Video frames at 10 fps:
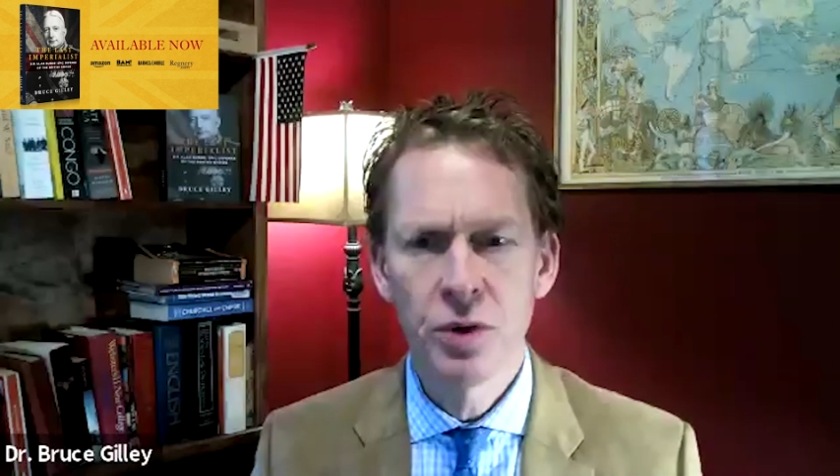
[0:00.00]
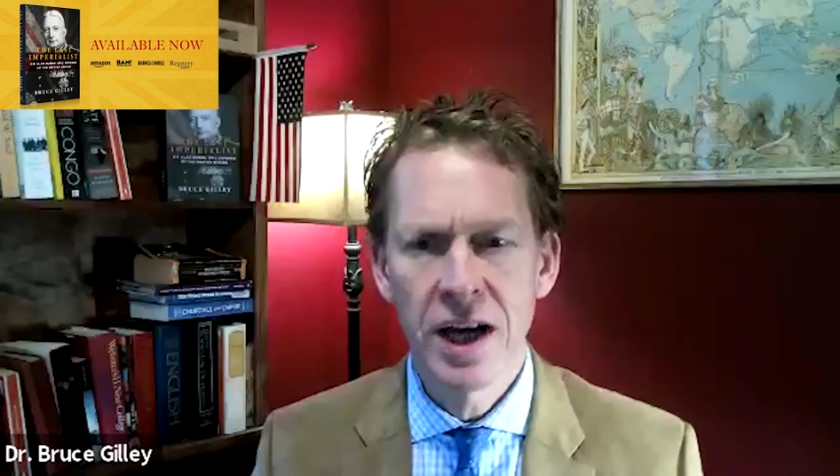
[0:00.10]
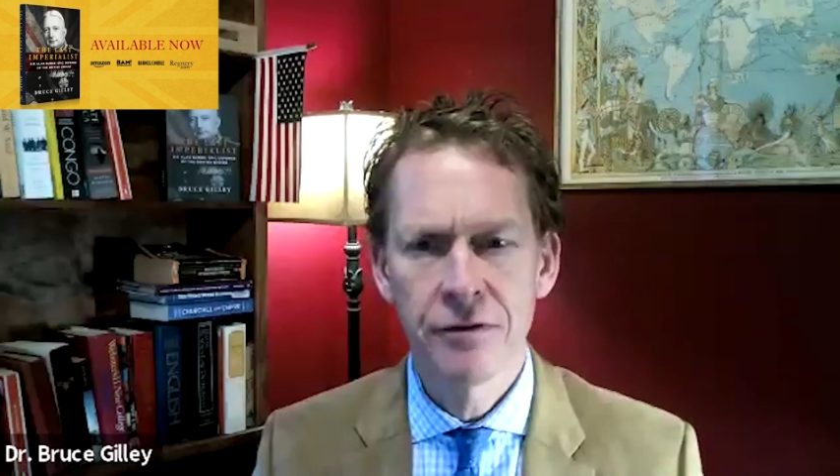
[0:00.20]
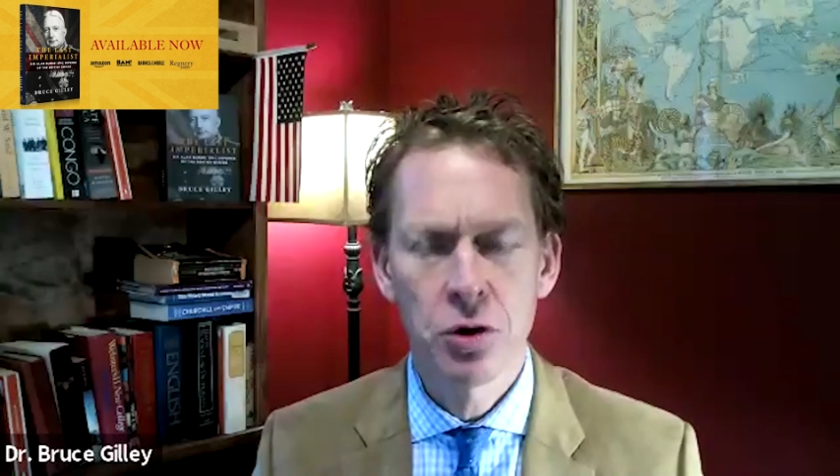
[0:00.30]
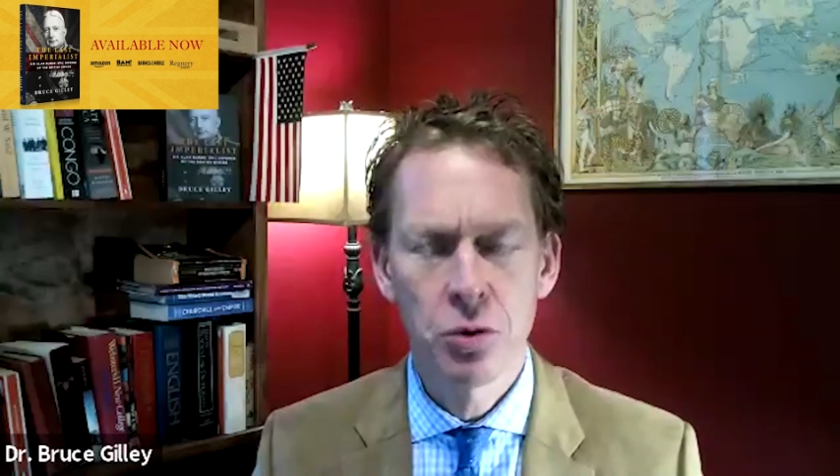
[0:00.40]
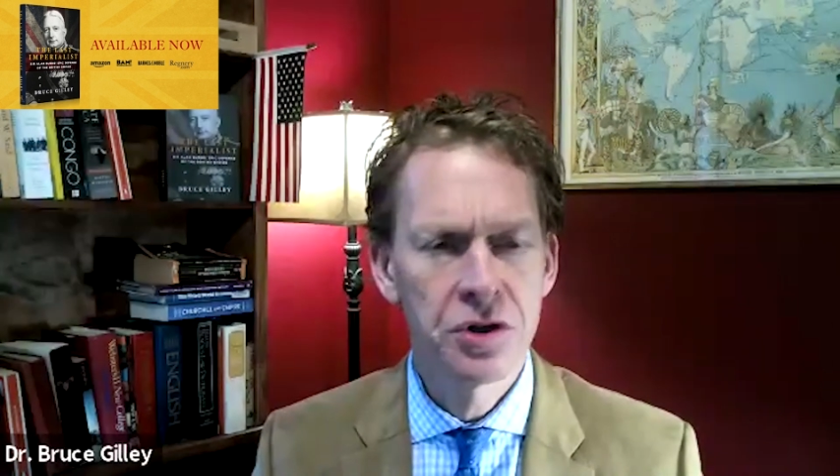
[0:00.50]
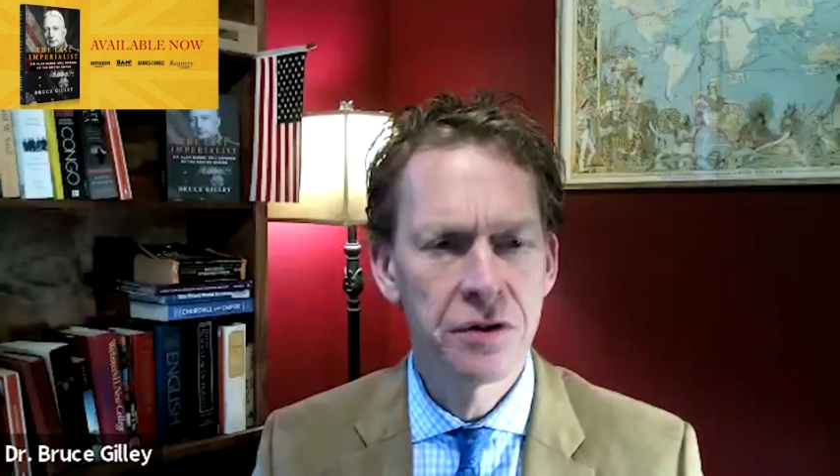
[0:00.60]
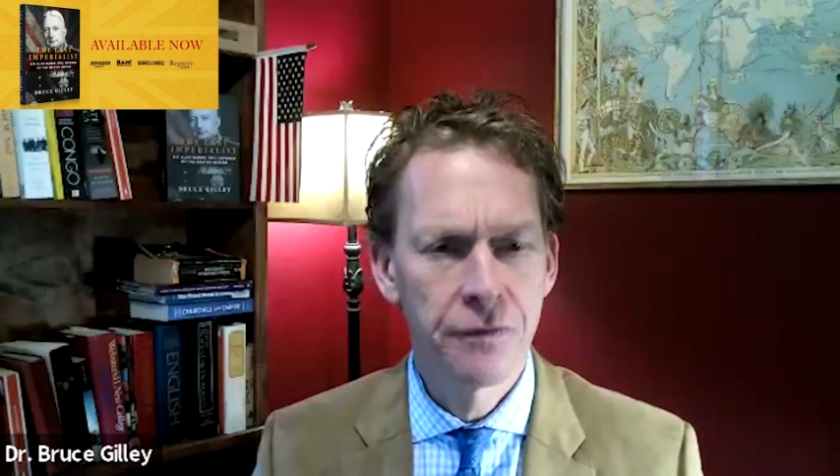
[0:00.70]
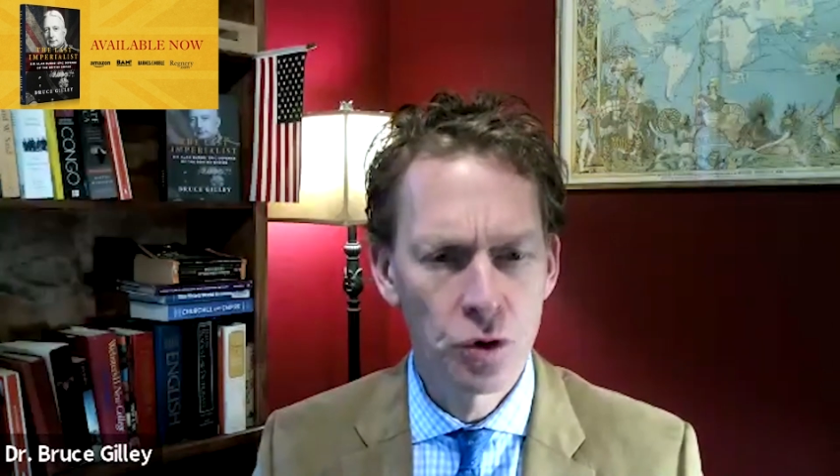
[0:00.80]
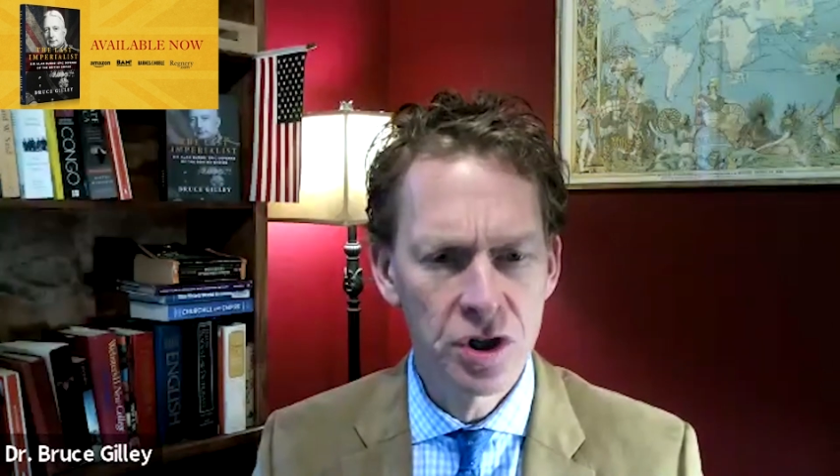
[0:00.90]
have coercive
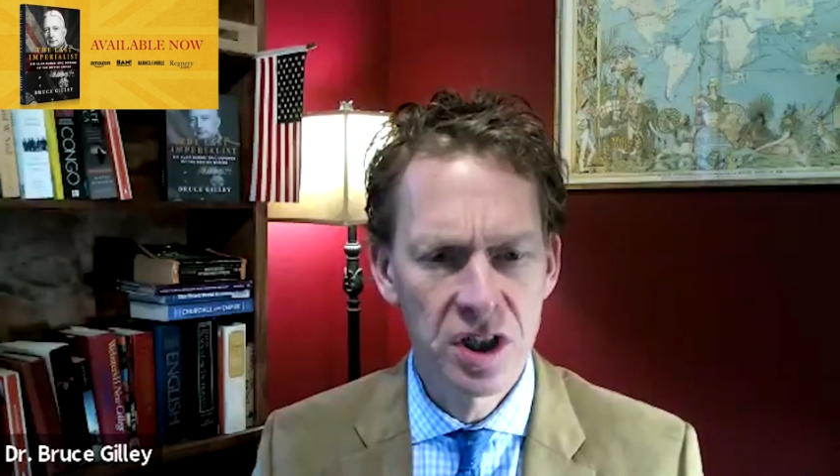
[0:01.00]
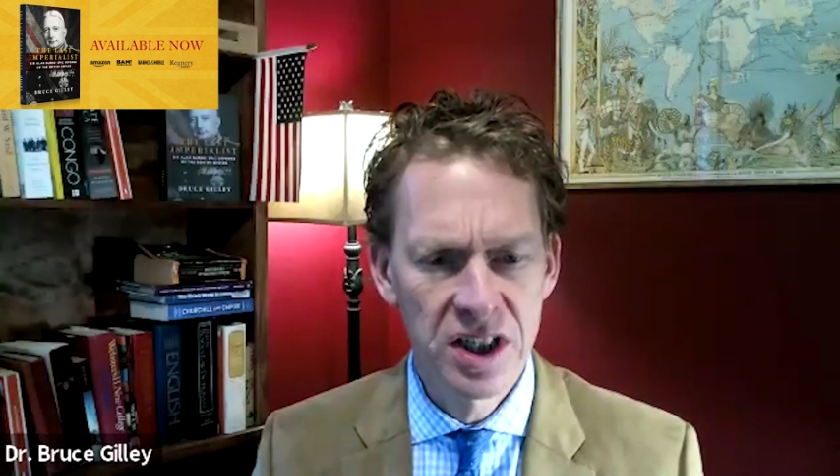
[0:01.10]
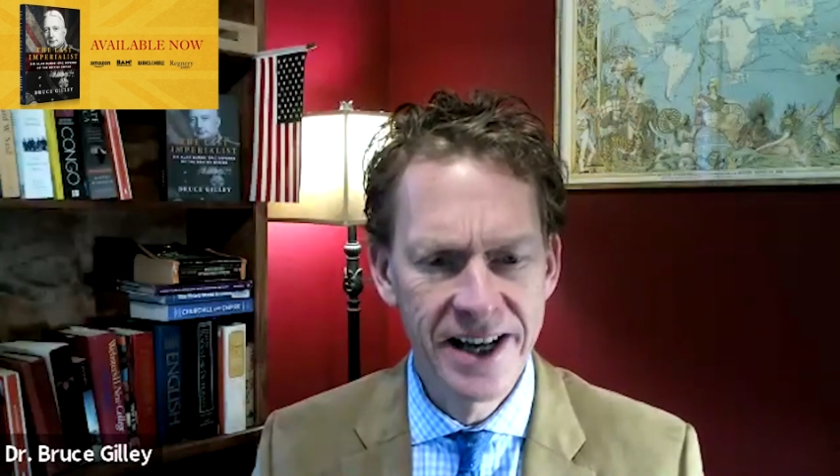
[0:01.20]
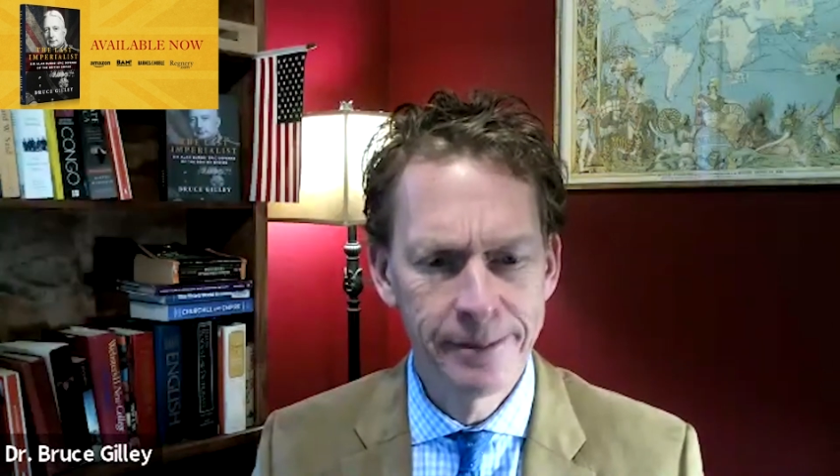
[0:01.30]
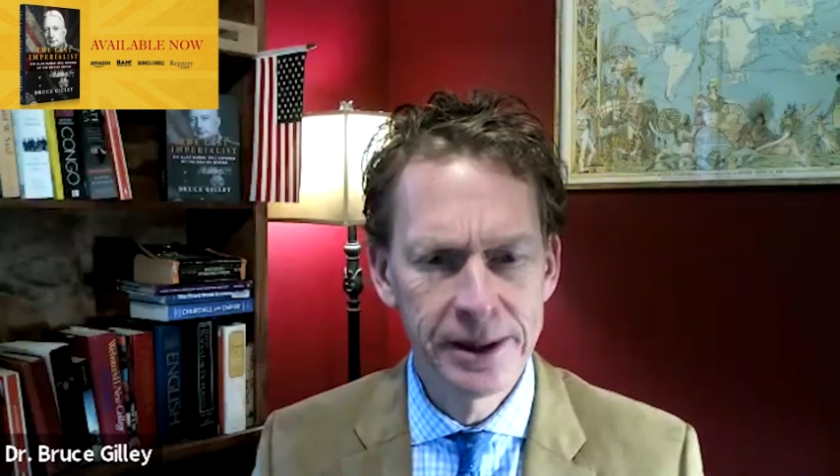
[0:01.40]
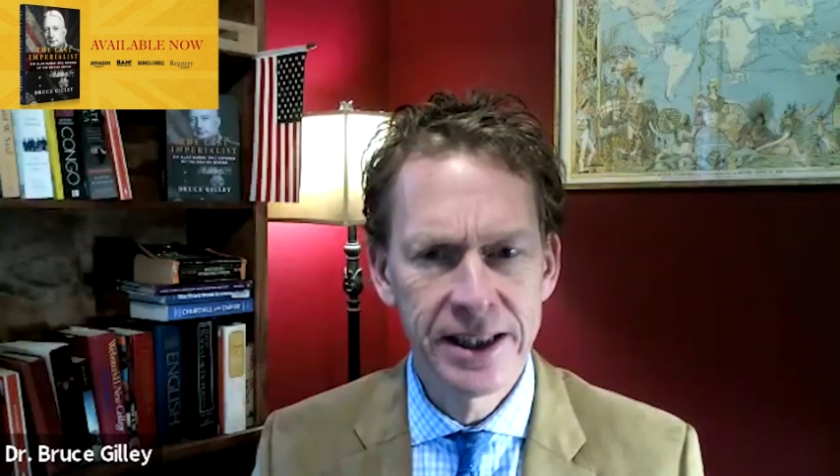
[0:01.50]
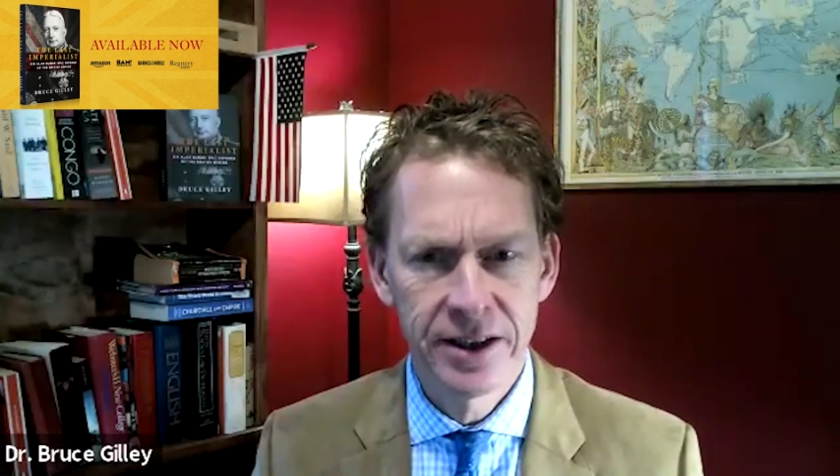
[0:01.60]
forces is because